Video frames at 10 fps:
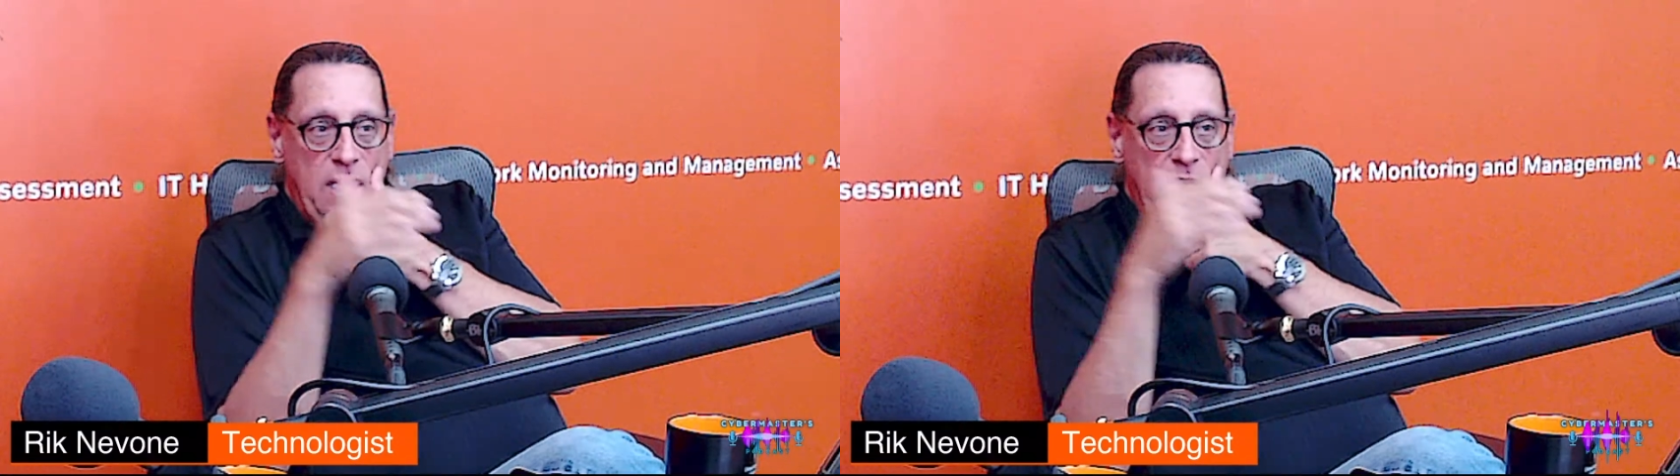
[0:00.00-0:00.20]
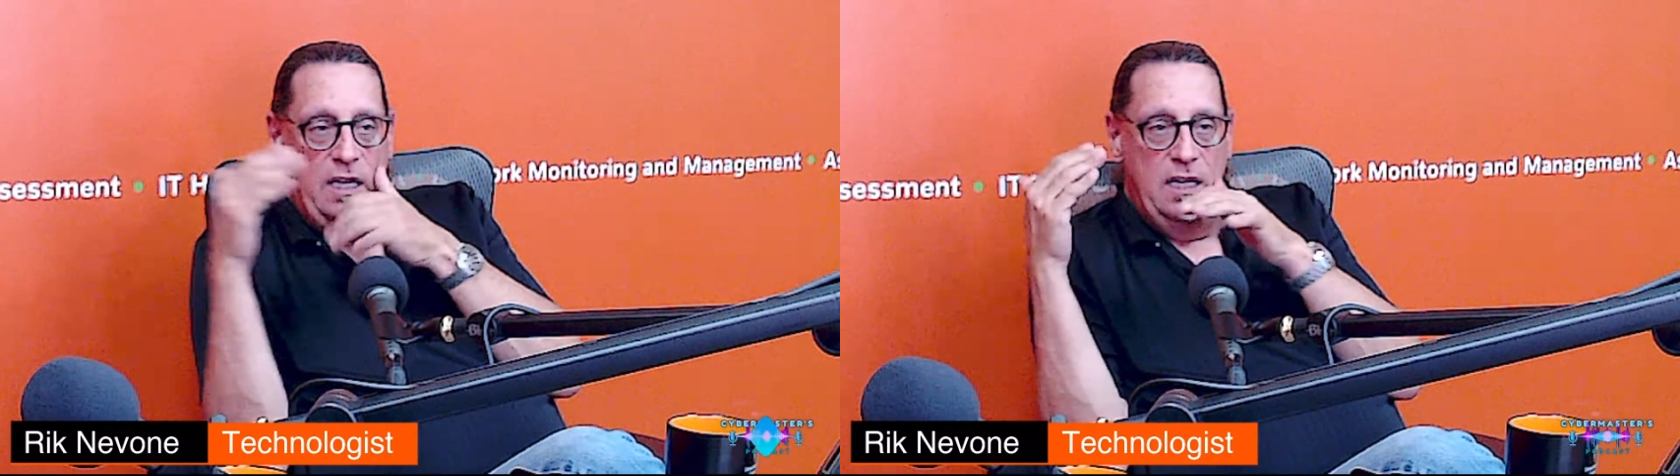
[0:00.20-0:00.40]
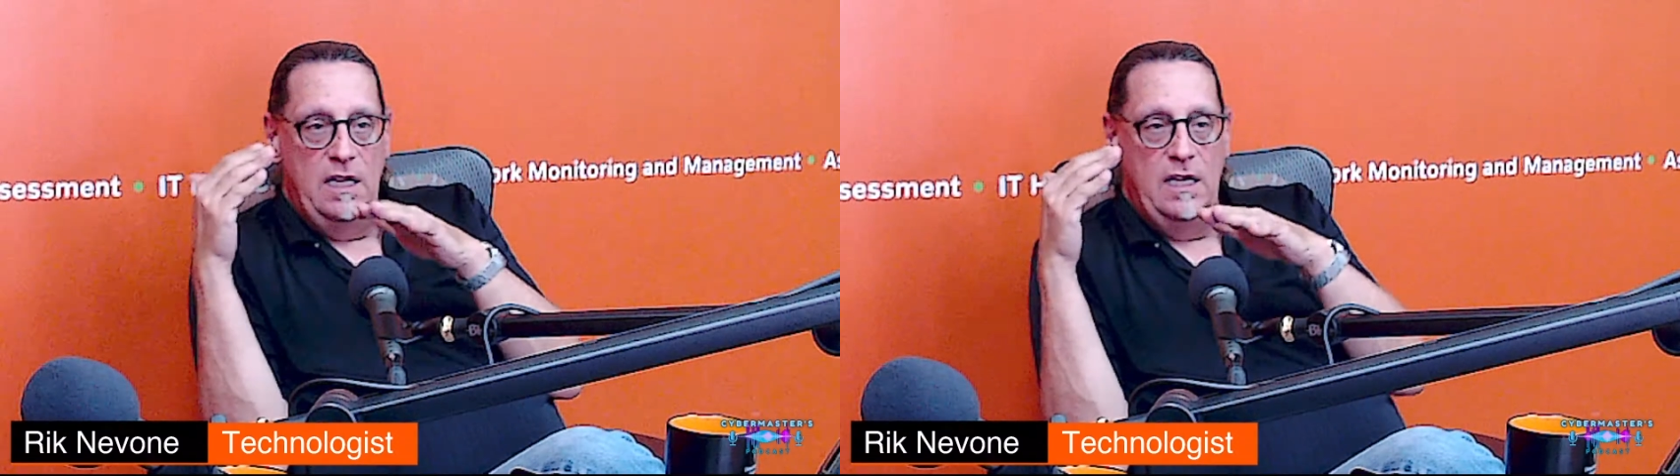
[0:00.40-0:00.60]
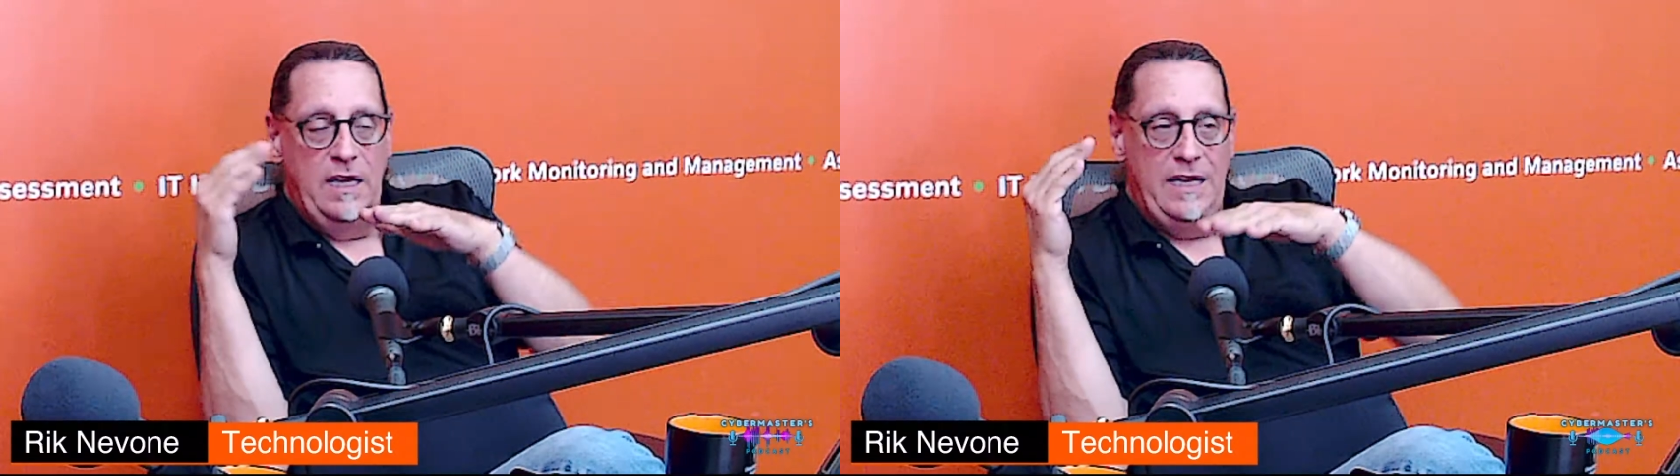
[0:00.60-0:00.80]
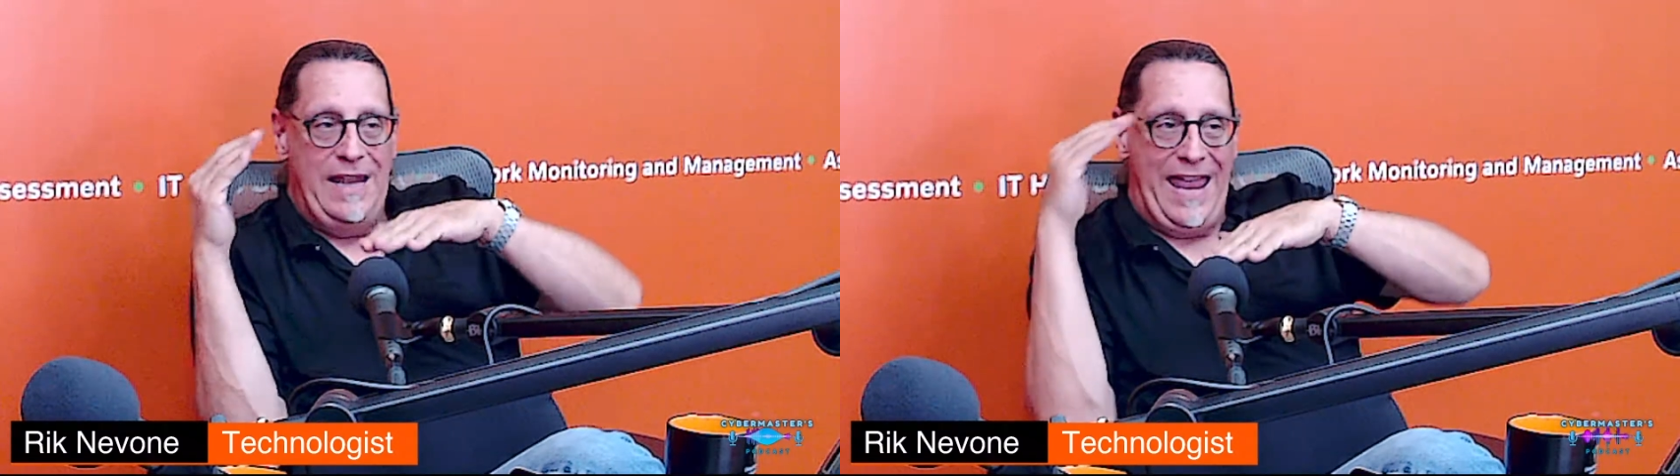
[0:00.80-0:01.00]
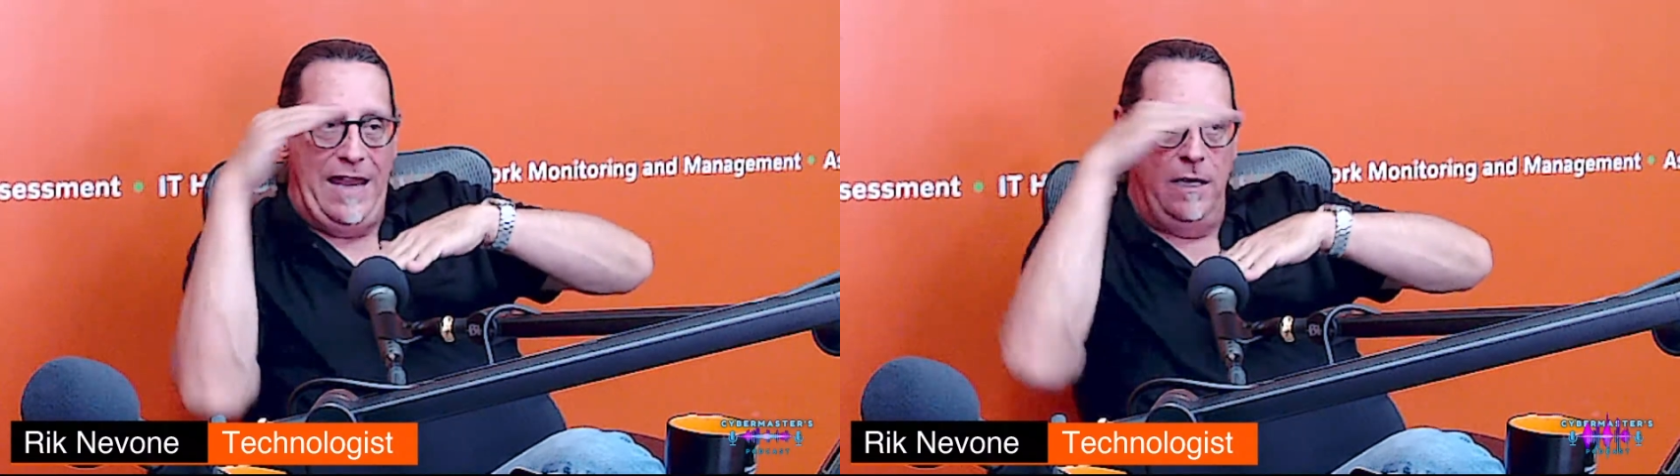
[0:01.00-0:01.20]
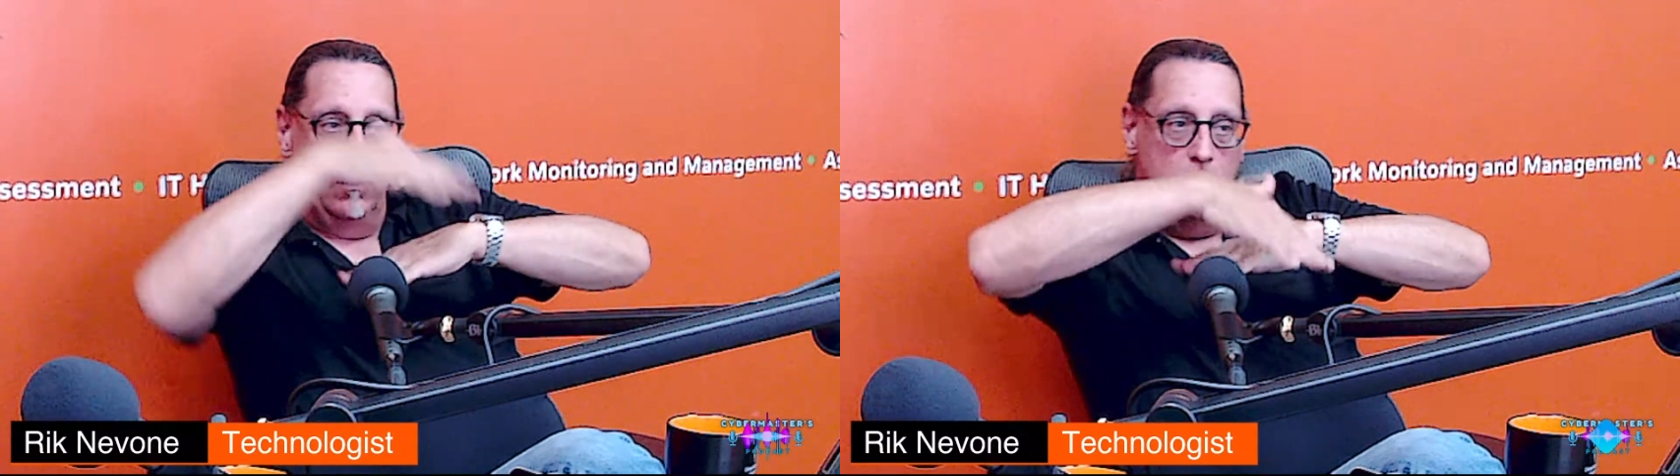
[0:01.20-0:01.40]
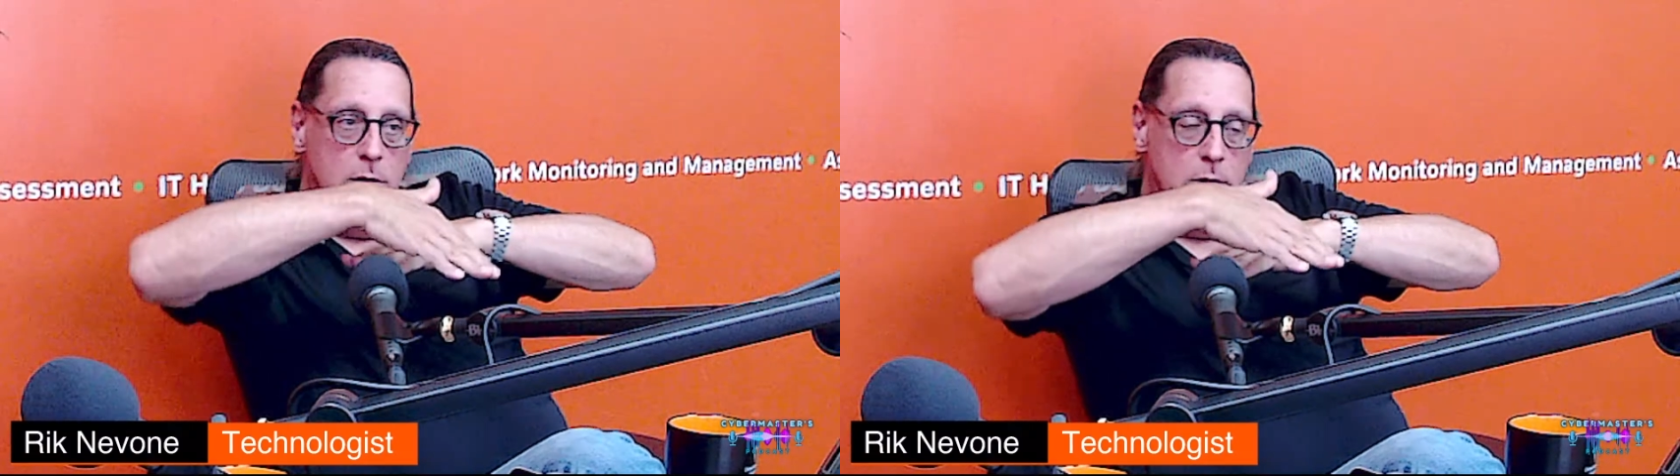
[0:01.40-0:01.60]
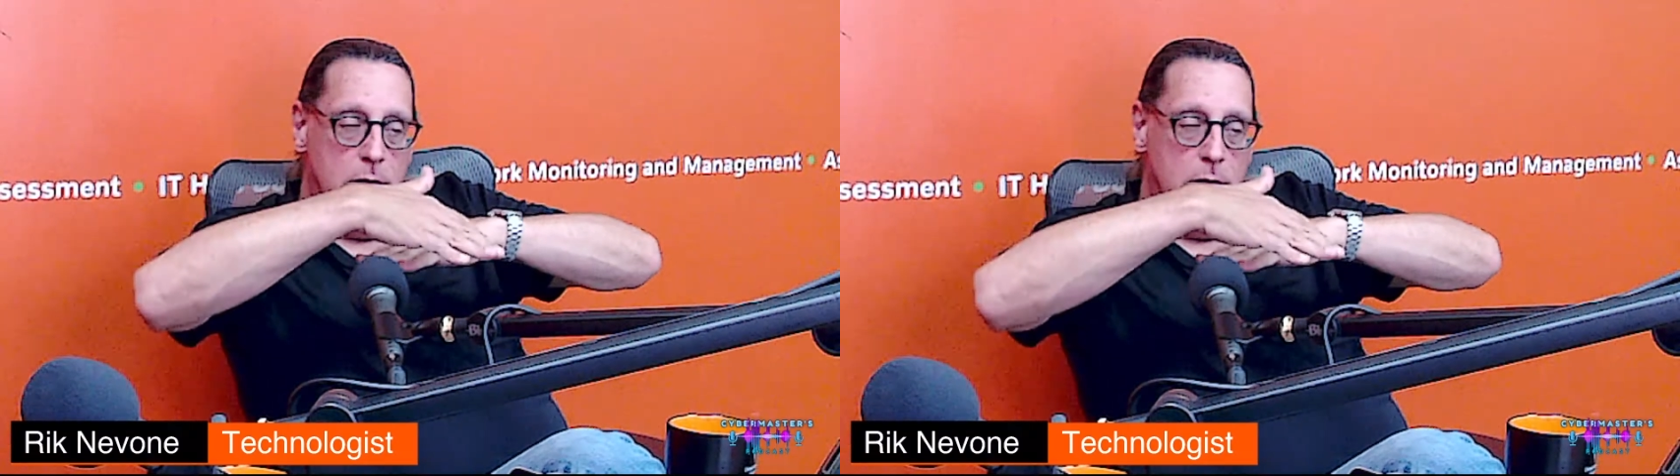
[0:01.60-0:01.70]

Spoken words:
hitting an angle